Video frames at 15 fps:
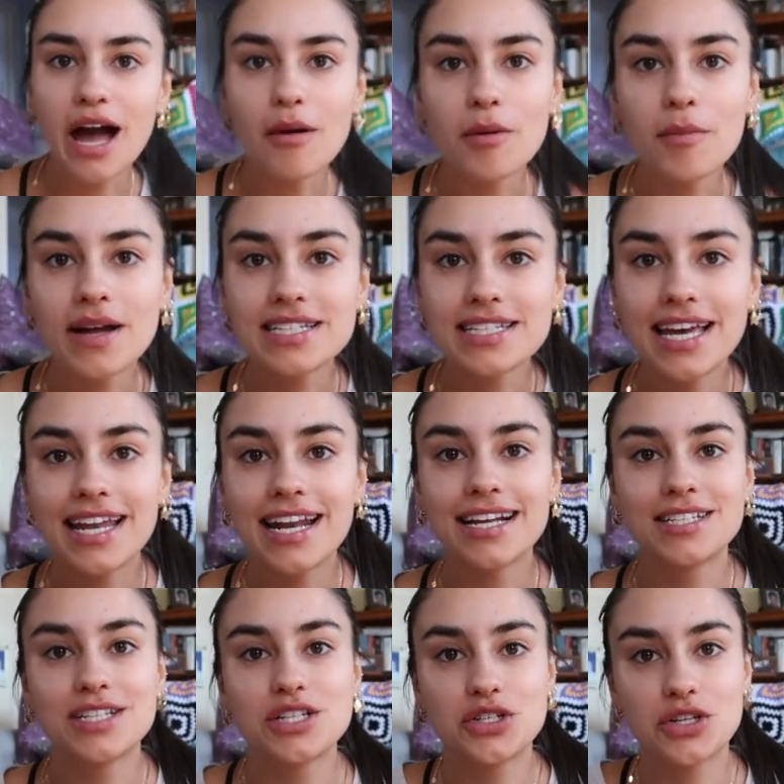I'm about to head
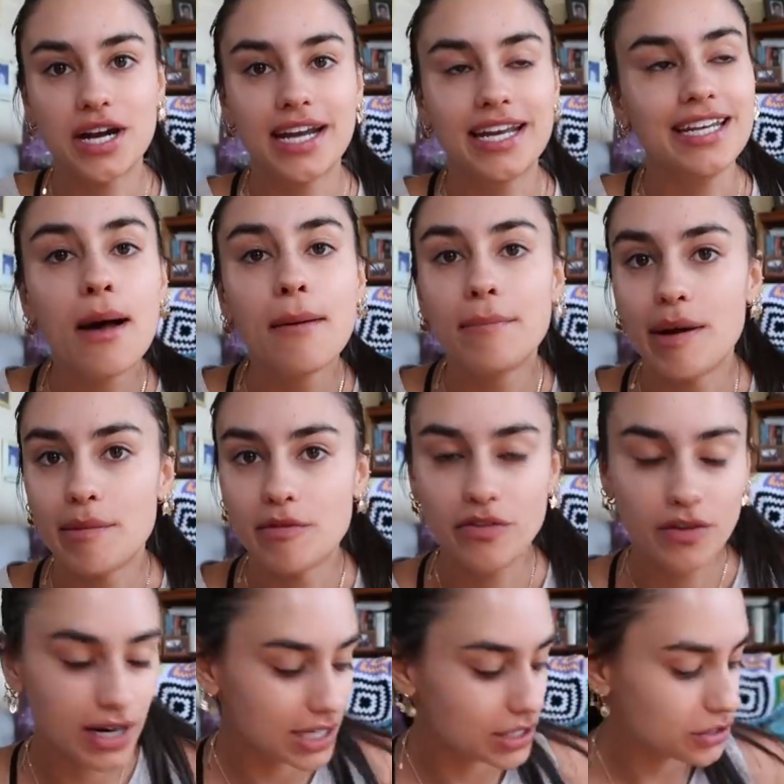out to train, but
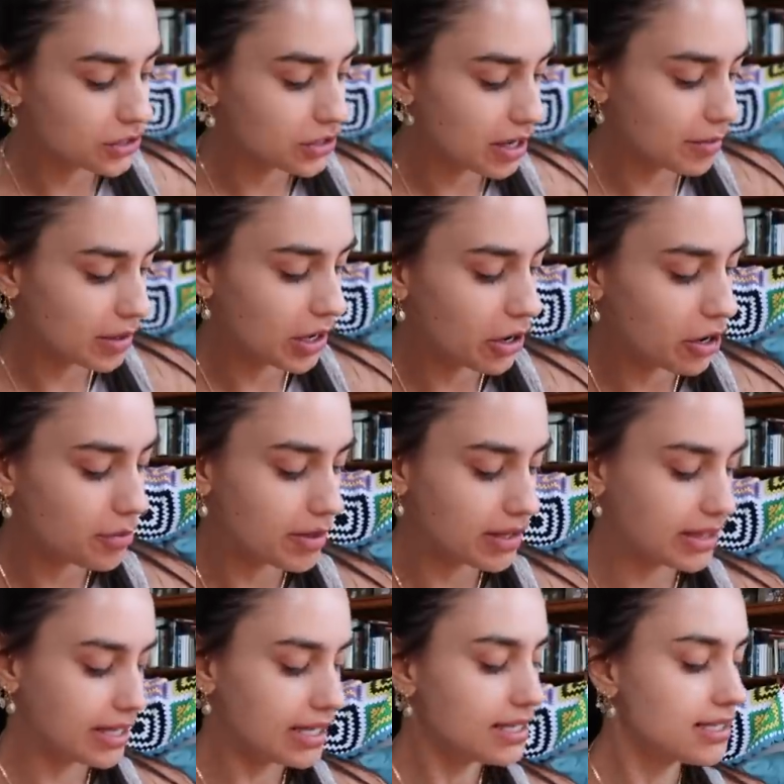before I do, I'm gonna open
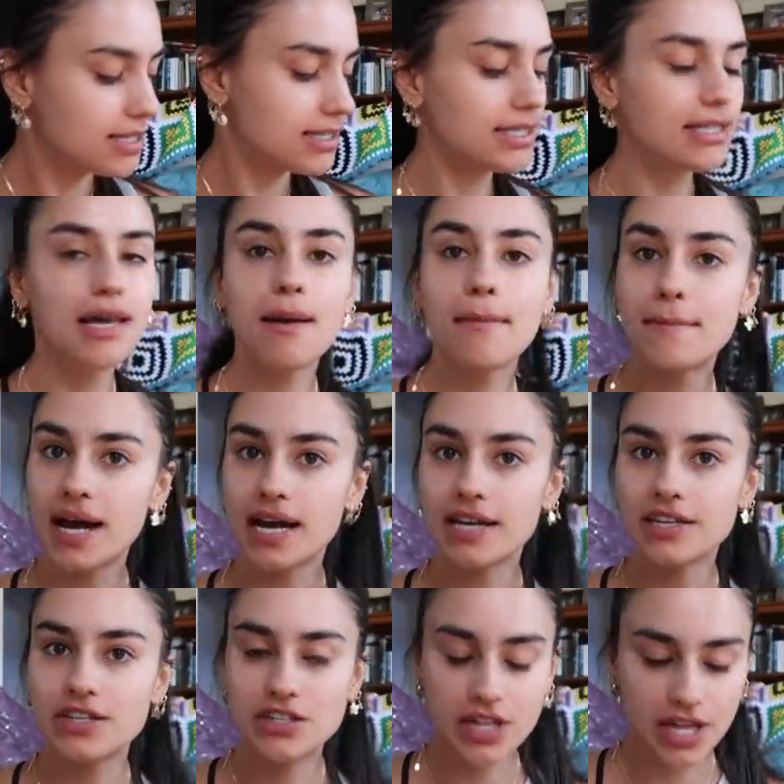this
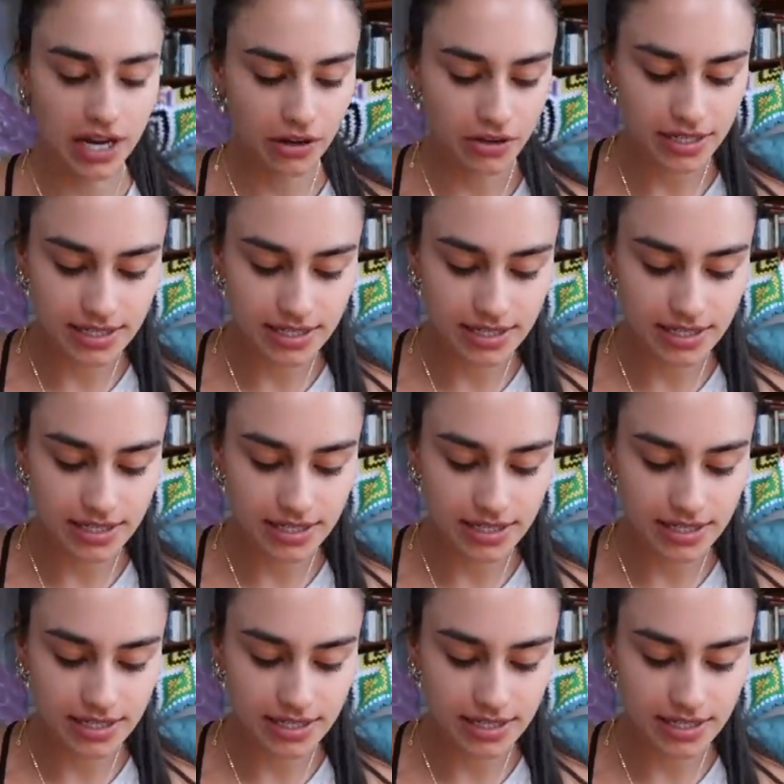package that I got